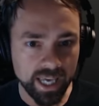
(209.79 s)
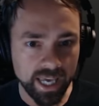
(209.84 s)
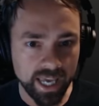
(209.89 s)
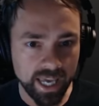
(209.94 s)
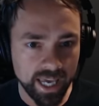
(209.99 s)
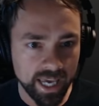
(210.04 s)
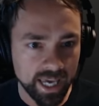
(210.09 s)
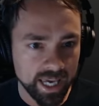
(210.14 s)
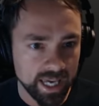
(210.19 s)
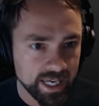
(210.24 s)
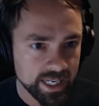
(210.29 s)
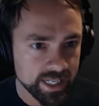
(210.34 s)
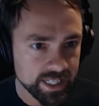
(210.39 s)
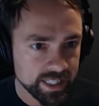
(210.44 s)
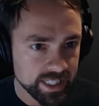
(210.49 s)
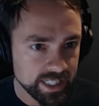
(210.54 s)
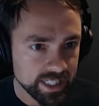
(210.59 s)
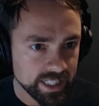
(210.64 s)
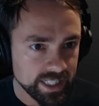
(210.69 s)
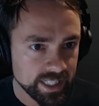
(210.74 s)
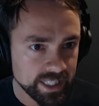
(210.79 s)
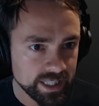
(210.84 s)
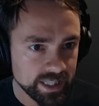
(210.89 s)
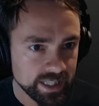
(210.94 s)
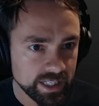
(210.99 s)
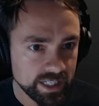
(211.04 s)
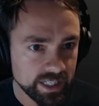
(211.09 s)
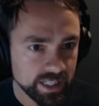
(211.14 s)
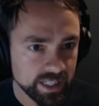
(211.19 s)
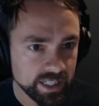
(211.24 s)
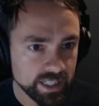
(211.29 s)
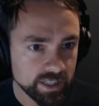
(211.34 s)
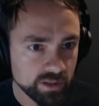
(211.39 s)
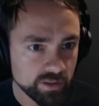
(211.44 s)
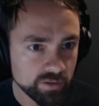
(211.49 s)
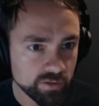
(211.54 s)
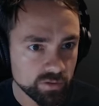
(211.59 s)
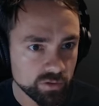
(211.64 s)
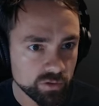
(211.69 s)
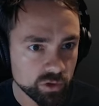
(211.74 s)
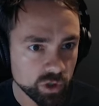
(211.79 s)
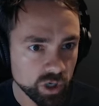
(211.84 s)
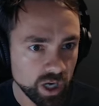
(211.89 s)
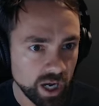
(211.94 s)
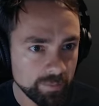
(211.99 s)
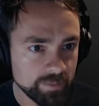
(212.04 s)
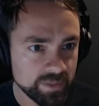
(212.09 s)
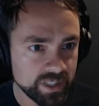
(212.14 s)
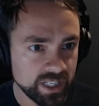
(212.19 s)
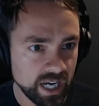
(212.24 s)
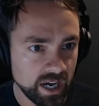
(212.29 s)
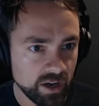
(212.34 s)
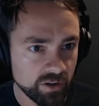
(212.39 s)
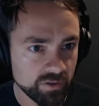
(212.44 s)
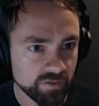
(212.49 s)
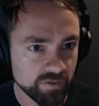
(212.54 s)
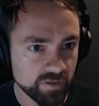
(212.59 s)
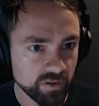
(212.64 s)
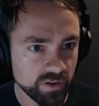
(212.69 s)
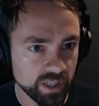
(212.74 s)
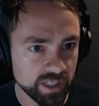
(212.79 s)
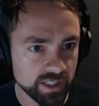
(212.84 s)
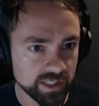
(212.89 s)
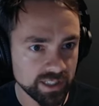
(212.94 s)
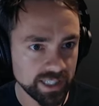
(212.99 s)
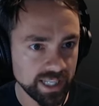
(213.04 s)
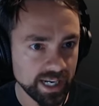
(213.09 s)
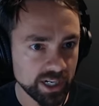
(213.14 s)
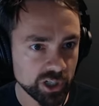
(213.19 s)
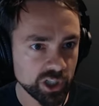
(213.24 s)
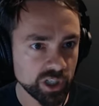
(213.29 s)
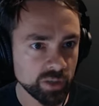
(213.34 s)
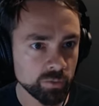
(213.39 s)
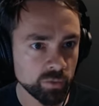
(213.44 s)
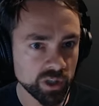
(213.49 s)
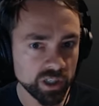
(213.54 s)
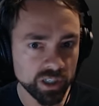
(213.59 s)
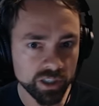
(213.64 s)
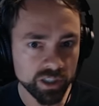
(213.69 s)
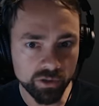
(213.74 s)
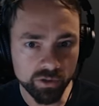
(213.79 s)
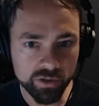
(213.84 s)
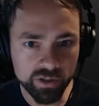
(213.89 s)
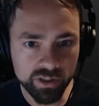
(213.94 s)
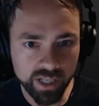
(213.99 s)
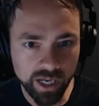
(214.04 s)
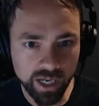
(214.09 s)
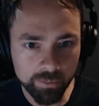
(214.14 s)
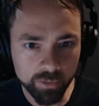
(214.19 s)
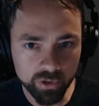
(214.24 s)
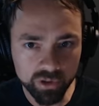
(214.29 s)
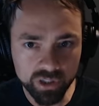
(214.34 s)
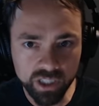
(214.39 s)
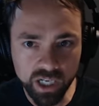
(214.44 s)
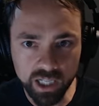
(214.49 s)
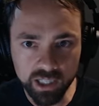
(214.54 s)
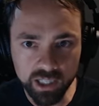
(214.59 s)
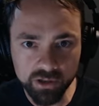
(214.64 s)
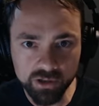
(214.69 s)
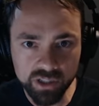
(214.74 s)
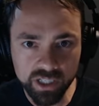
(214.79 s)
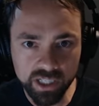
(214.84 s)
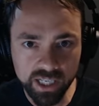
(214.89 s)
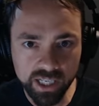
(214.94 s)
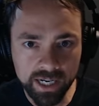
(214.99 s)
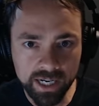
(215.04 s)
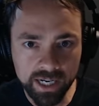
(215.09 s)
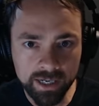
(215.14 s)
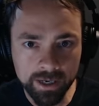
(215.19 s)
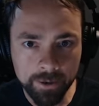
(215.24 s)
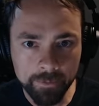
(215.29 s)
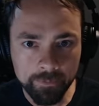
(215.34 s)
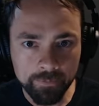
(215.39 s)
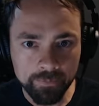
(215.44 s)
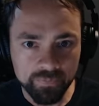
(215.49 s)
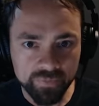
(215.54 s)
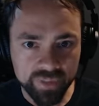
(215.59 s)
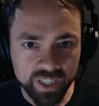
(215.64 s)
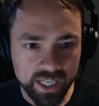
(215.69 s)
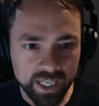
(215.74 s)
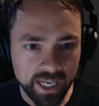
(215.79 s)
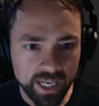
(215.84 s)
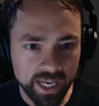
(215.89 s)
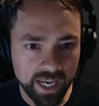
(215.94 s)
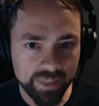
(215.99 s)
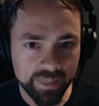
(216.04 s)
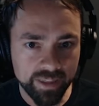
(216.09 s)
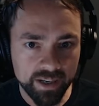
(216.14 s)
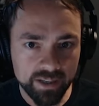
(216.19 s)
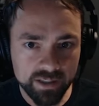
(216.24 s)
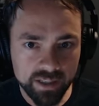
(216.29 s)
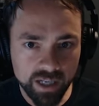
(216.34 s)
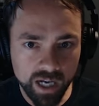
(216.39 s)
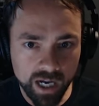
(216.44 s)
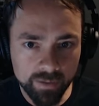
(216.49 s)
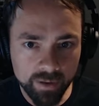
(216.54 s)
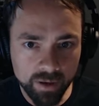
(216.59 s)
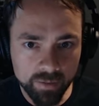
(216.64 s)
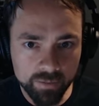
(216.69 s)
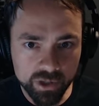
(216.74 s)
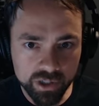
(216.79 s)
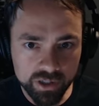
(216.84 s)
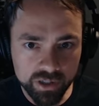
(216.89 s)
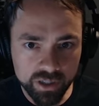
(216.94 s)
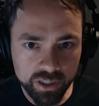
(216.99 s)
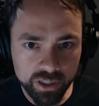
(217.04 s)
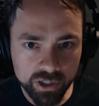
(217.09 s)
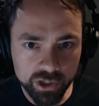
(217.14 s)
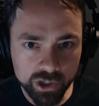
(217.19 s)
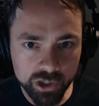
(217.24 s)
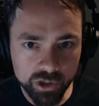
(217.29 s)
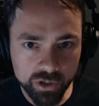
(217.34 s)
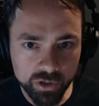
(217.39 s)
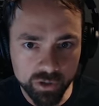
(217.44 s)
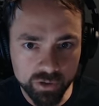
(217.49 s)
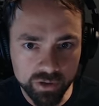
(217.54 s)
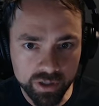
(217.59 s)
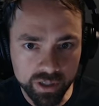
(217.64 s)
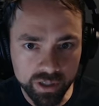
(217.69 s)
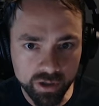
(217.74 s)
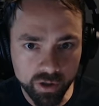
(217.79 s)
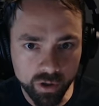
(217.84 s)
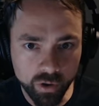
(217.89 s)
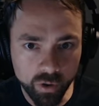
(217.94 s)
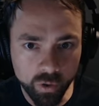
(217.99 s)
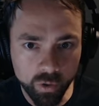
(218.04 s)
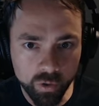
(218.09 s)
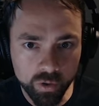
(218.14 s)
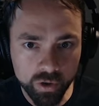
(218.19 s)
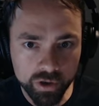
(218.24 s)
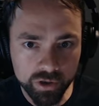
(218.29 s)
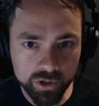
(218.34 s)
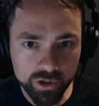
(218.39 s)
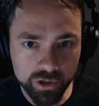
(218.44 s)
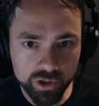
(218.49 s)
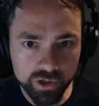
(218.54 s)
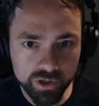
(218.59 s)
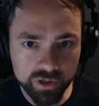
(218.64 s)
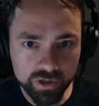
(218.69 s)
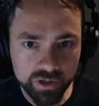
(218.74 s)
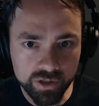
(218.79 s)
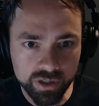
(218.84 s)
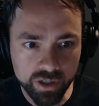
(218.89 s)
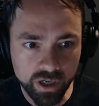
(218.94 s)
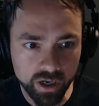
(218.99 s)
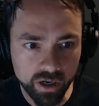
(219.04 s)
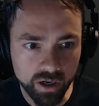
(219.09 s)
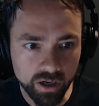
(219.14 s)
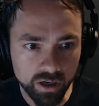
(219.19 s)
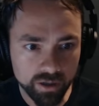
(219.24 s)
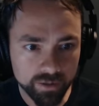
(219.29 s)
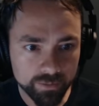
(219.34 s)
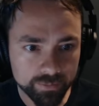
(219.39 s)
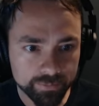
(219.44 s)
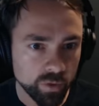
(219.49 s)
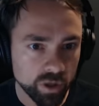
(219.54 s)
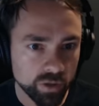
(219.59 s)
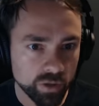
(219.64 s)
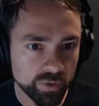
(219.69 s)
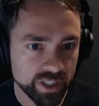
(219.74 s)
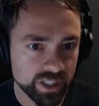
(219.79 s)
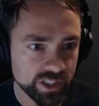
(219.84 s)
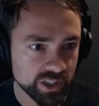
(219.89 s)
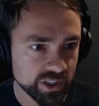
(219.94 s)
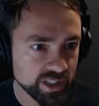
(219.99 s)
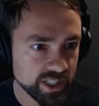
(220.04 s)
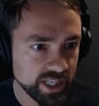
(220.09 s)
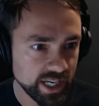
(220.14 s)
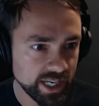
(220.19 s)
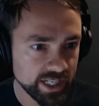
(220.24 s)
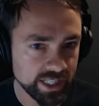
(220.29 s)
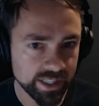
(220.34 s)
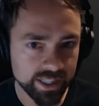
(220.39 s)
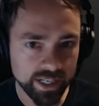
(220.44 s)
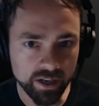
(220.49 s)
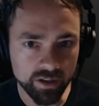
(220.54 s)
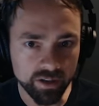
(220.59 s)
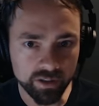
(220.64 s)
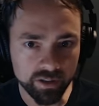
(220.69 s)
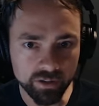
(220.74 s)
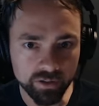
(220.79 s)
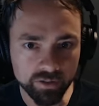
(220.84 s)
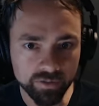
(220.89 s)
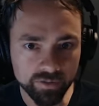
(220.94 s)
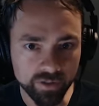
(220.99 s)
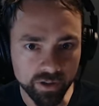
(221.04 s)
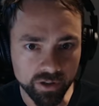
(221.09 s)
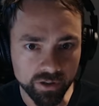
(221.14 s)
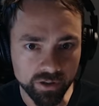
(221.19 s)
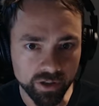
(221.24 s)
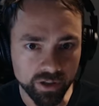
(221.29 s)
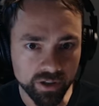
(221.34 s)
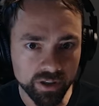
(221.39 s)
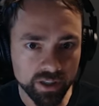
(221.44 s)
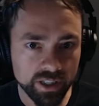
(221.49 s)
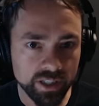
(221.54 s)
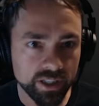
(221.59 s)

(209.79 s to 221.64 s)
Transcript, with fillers: and in the drop down for the selection, we're going to do sampled colors again. And this time I'm just going to choose an orange star. Why don't we just get in there a little further?